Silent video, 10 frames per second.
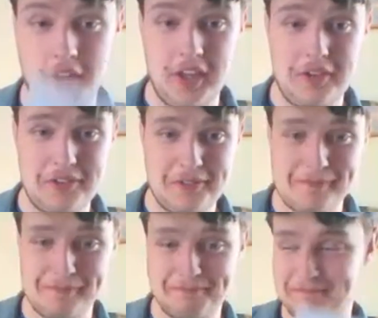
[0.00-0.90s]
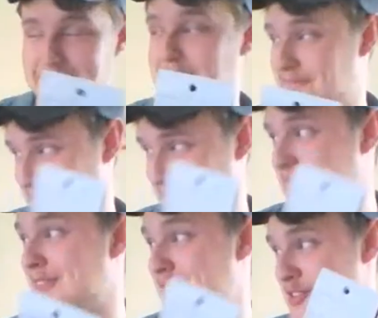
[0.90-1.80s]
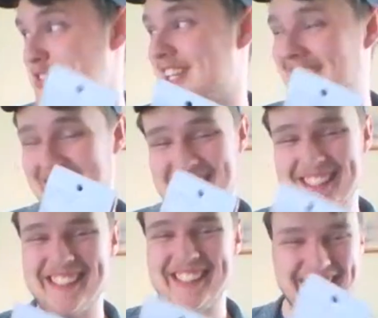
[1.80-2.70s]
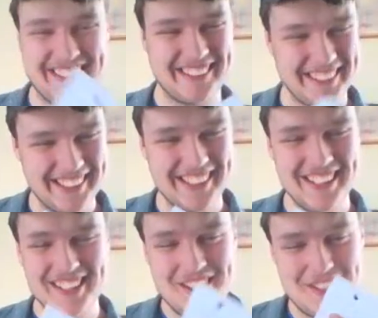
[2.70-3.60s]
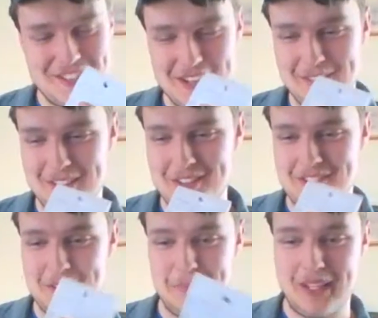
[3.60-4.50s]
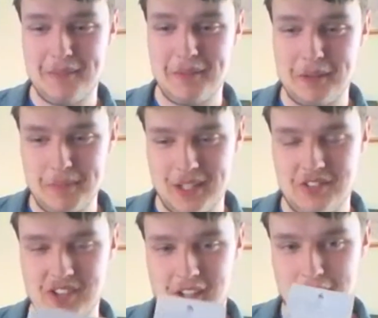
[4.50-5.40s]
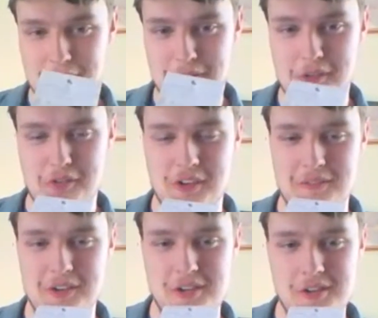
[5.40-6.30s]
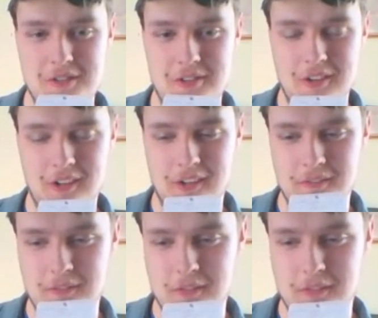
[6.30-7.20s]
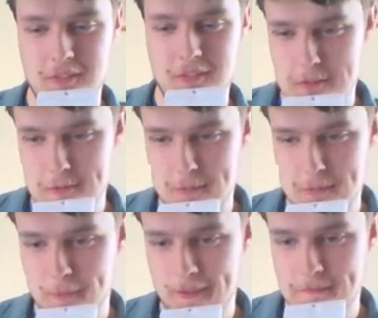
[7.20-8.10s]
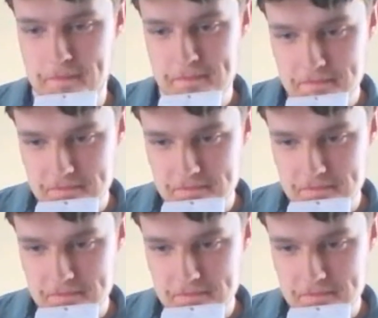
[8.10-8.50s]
The Rookies. Just saying. 70s. I'm becoming a big sucker for 70s cop shows, by the way.